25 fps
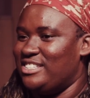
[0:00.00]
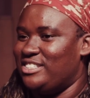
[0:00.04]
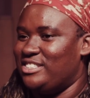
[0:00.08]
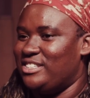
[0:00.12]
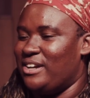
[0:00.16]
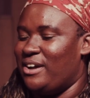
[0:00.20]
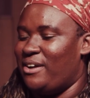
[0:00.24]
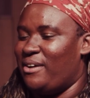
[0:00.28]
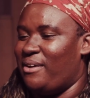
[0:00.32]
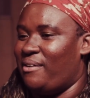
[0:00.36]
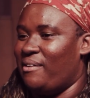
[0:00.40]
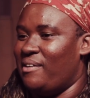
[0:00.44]

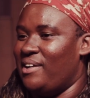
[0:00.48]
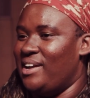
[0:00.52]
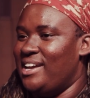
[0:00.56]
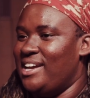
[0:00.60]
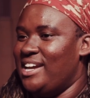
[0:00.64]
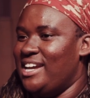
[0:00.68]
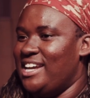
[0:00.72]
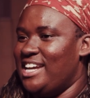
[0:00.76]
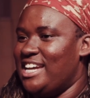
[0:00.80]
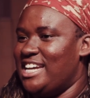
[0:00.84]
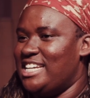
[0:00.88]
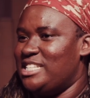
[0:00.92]
So
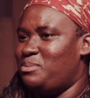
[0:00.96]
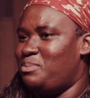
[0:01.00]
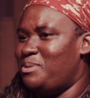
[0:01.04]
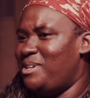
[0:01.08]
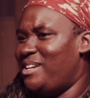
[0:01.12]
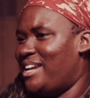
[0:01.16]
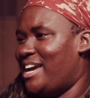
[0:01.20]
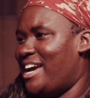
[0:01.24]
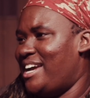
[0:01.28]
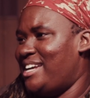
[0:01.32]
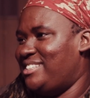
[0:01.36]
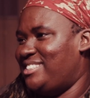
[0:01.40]
it's
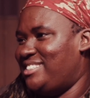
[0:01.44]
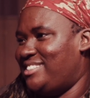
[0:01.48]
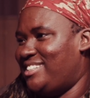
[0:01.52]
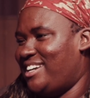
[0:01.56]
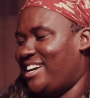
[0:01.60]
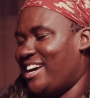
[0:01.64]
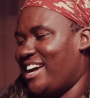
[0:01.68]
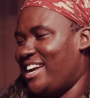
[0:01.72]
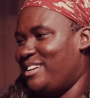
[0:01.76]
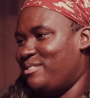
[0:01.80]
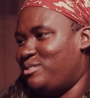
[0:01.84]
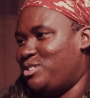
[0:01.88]
been nice to
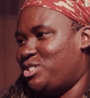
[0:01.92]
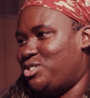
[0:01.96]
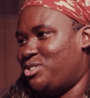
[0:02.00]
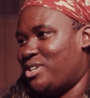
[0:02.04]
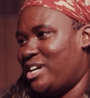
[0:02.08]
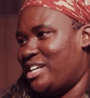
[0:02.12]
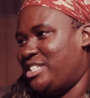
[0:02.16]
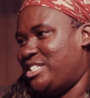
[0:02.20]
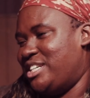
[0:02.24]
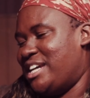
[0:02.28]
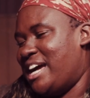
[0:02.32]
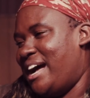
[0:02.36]
kind of
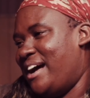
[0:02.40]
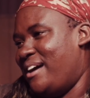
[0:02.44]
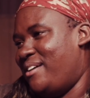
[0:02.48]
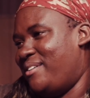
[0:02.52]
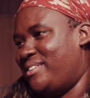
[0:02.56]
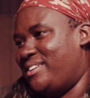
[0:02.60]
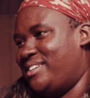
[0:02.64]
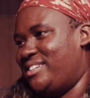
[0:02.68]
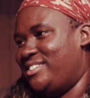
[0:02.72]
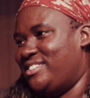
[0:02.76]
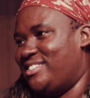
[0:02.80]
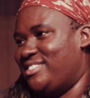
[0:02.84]
stretch
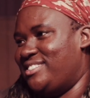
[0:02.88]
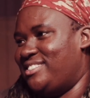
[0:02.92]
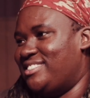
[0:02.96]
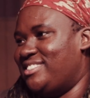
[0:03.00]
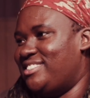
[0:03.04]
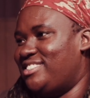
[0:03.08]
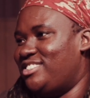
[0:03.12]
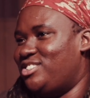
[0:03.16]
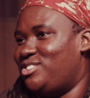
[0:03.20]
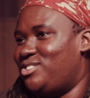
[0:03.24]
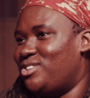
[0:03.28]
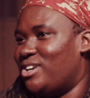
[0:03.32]
out and
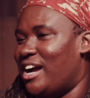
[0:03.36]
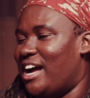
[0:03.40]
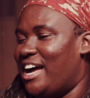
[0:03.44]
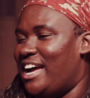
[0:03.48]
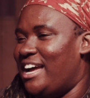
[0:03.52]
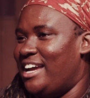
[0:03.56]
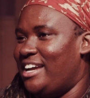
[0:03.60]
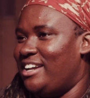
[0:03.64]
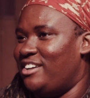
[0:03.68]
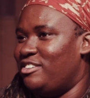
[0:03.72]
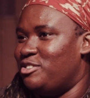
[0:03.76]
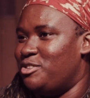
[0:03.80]
just
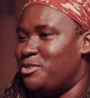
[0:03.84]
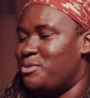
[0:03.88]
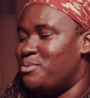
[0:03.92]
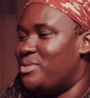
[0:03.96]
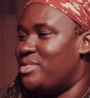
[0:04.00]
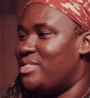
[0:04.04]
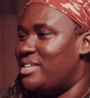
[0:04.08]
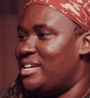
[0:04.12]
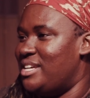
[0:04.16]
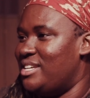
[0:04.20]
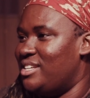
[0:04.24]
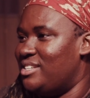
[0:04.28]
try new
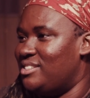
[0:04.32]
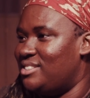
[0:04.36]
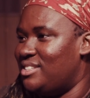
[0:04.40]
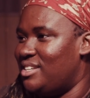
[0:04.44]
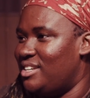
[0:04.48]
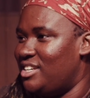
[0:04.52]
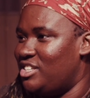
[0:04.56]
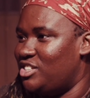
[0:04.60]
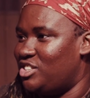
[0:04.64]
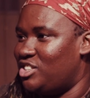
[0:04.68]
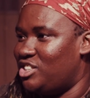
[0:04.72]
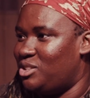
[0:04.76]
things
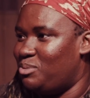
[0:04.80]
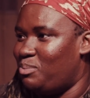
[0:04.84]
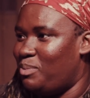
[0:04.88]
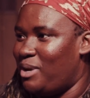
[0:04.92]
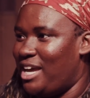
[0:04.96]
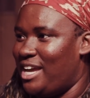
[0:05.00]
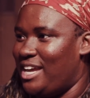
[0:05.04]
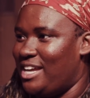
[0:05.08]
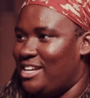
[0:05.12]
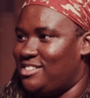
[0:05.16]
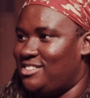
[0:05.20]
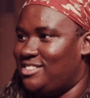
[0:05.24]
in each
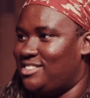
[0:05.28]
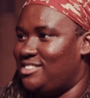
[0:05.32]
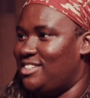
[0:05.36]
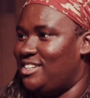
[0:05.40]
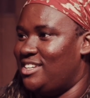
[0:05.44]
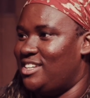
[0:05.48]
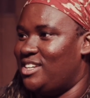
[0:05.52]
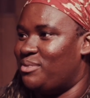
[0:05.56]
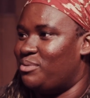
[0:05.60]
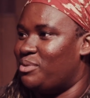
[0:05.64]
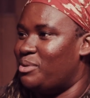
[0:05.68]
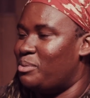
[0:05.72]
space,
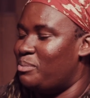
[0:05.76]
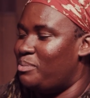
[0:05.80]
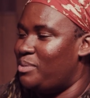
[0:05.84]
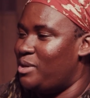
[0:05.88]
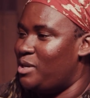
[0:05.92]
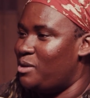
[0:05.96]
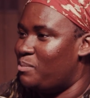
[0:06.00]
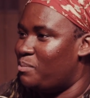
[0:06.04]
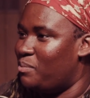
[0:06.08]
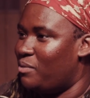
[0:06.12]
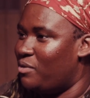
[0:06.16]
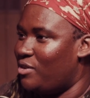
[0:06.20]
see different
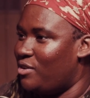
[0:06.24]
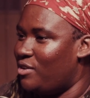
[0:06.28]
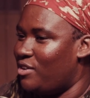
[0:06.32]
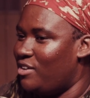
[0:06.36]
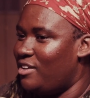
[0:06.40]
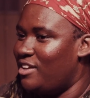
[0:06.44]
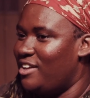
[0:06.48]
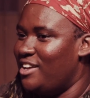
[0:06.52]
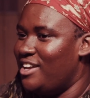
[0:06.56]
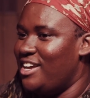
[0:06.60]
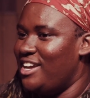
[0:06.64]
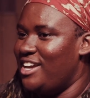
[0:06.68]

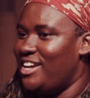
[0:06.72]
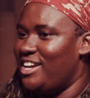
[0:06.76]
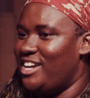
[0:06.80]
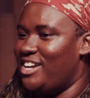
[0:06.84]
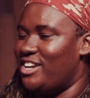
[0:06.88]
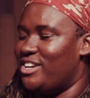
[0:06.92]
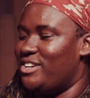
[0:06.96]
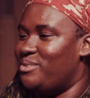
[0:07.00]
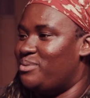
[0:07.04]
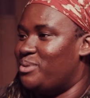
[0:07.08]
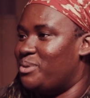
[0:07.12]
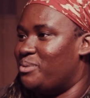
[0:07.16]
people,
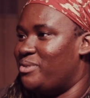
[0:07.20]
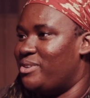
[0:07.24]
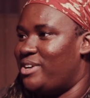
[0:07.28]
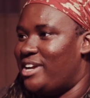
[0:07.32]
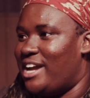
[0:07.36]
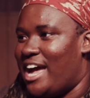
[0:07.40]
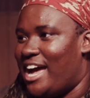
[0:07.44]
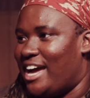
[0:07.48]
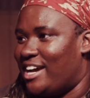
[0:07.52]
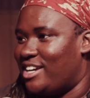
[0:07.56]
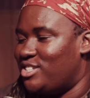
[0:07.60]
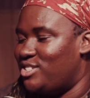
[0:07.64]
hear different
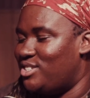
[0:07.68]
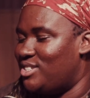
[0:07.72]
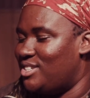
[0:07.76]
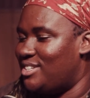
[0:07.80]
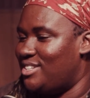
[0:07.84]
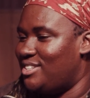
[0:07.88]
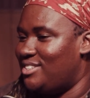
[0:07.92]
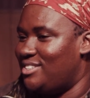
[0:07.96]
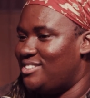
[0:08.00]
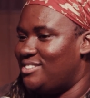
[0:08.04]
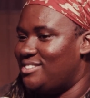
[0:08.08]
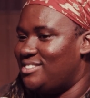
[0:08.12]

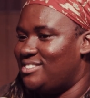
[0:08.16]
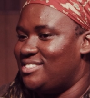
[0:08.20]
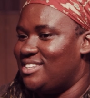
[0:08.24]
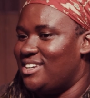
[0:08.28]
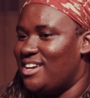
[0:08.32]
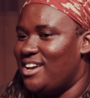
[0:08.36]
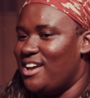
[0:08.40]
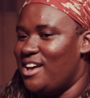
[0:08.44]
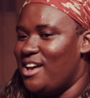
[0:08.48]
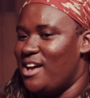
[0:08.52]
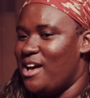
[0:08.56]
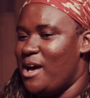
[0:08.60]
reactions.
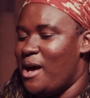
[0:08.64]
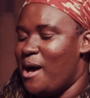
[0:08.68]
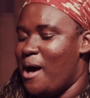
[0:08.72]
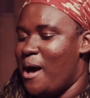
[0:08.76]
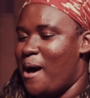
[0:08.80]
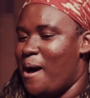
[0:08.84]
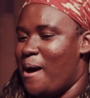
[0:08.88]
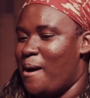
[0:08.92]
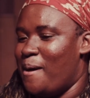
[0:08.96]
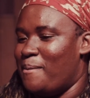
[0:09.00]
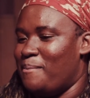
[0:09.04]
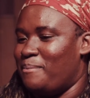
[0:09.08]

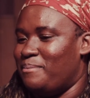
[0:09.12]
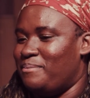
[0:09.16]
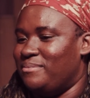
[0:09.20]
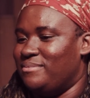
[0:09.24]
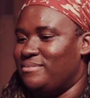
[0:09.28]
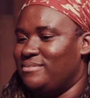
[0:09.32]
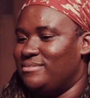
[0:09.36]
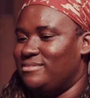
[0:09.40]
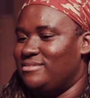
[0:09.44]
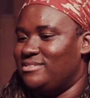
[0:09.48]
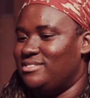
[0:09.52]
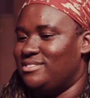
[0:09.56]
So
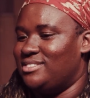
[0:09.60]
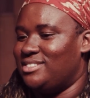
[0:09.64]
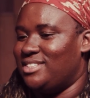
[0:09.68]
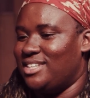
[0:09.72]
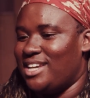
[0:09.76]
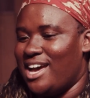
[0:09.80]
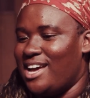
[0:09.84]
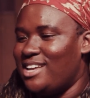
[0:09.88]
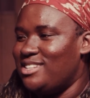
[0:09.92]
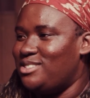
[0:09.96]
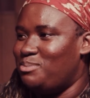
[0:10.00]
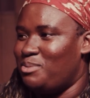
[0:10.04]

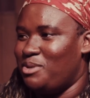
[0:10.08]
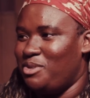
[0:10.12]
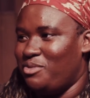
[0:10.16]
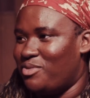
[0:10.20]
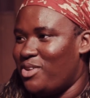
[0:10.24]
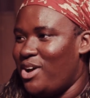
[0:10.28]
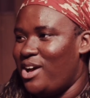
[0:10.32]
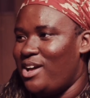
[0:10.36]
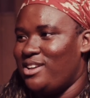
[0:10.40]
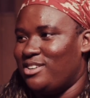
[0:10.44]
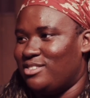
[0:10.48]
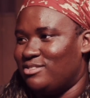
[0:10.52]
yeah, it's been
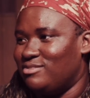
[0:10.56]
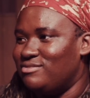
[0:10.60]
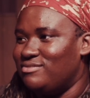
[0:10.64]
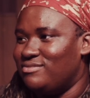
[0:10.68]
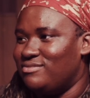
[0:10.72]
fun.